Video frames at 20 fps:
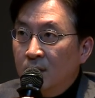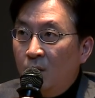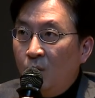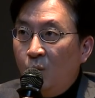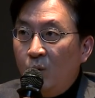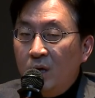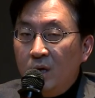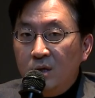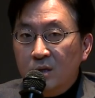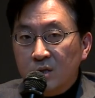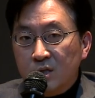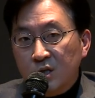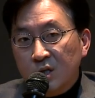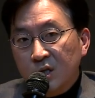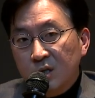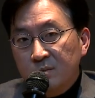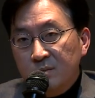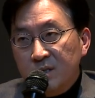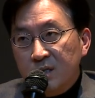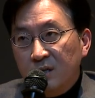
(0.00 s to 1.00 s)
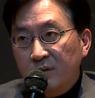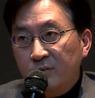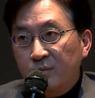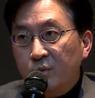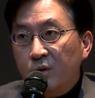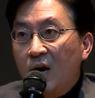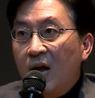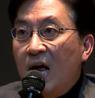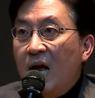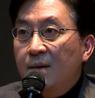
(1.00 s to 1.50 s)
in the terms of
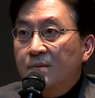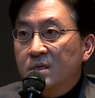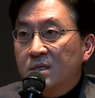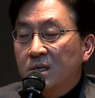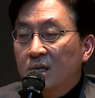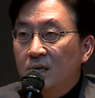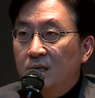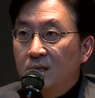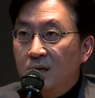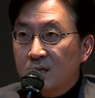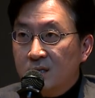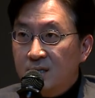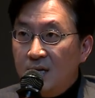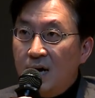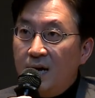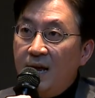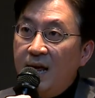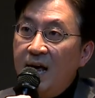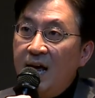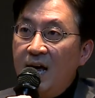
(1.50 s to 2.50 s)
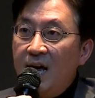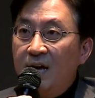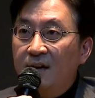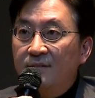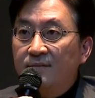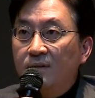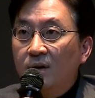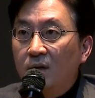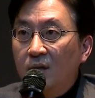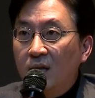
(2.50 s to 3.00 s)
perhaps it does not
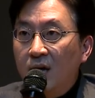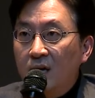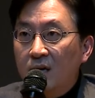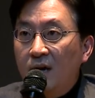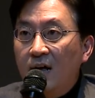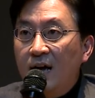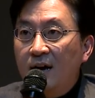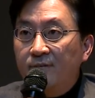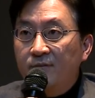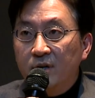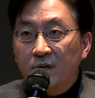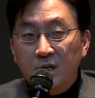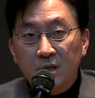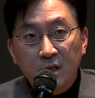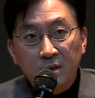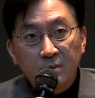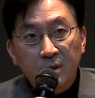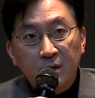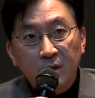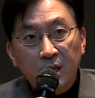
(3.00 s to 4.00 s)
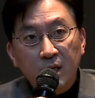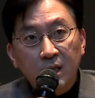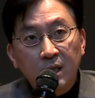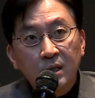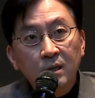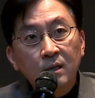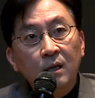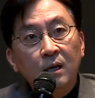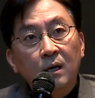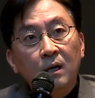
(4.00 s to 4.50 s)
have a lot of
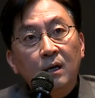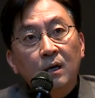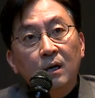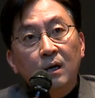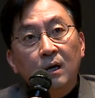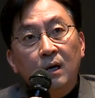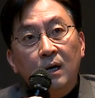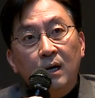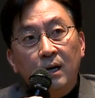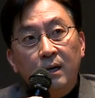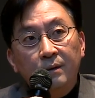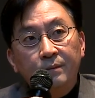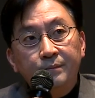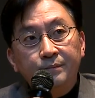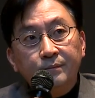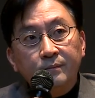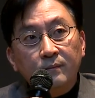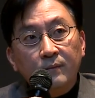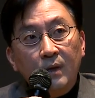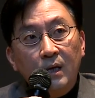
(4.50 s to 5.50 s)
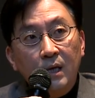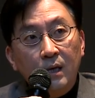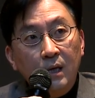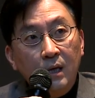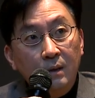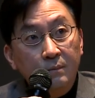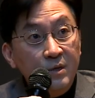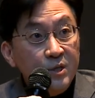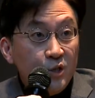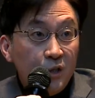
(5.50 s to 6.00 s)
African-American
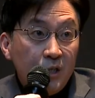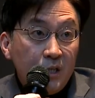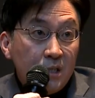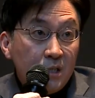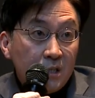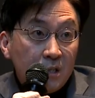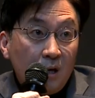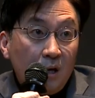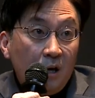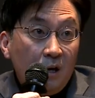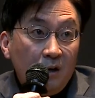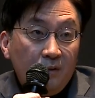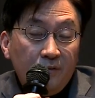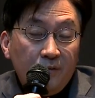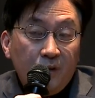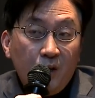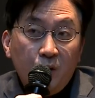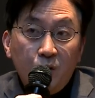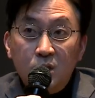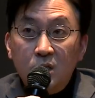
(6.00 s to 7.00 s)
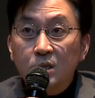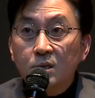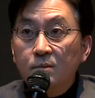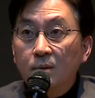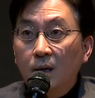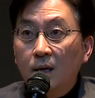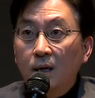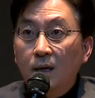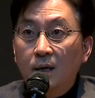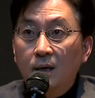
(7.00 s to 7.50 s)
images of those
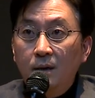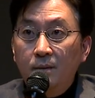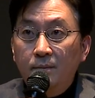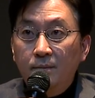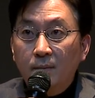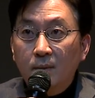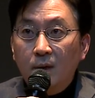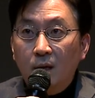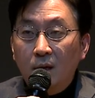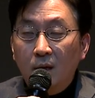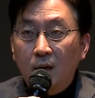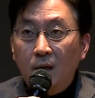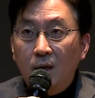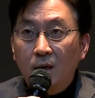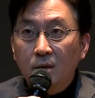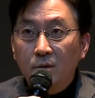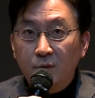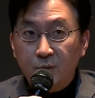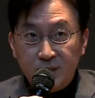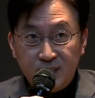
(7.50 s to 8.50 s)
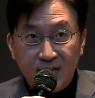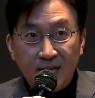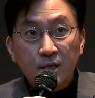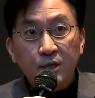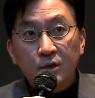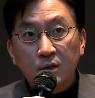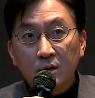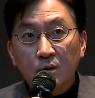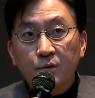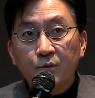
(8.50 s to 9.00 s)

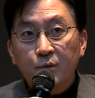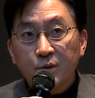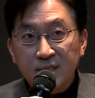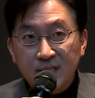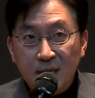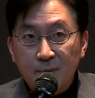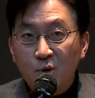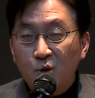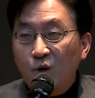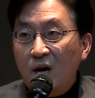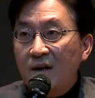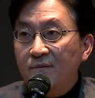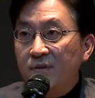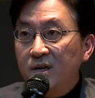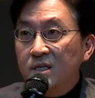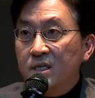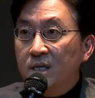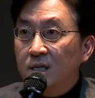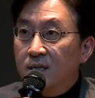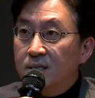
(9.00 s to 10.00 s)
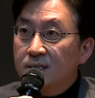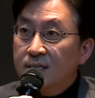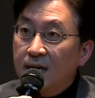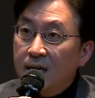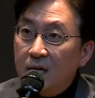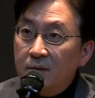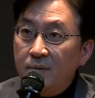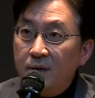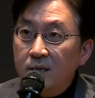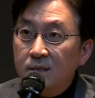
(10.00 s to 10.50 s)
sector or those demographics in its
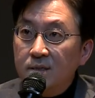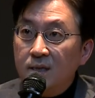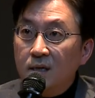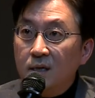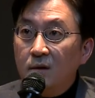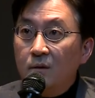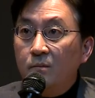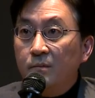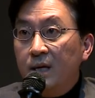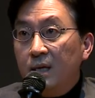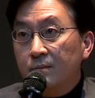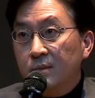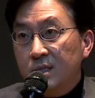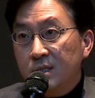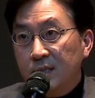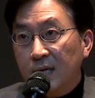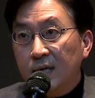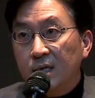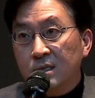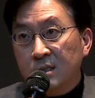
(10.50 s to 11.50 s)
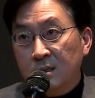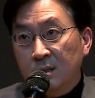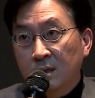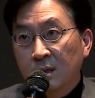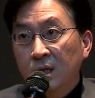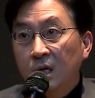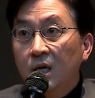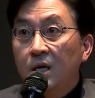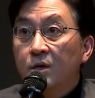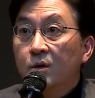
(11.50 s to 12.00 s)
database, then it'll make mistakes.
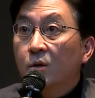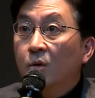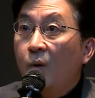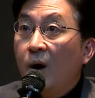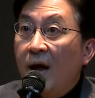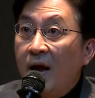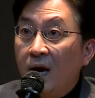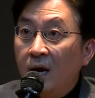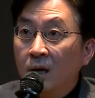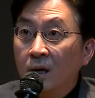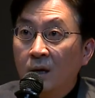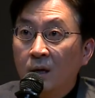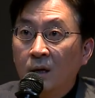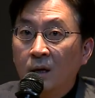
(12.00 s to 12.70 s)
Either way,